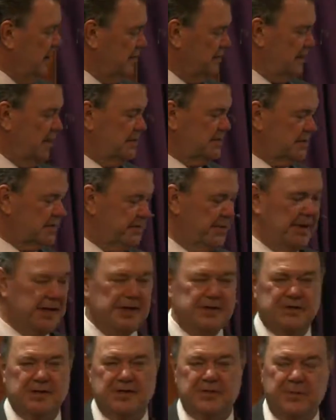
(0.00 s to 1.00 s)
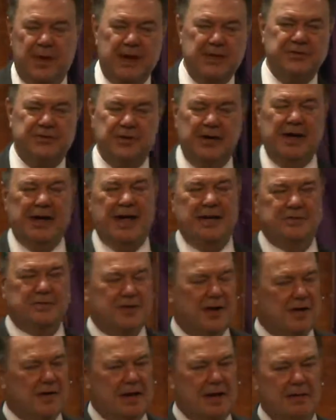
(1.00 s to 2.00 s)
Jesus begins his ministry at age
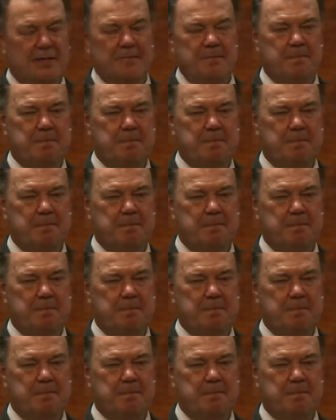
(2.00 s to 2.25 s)
30.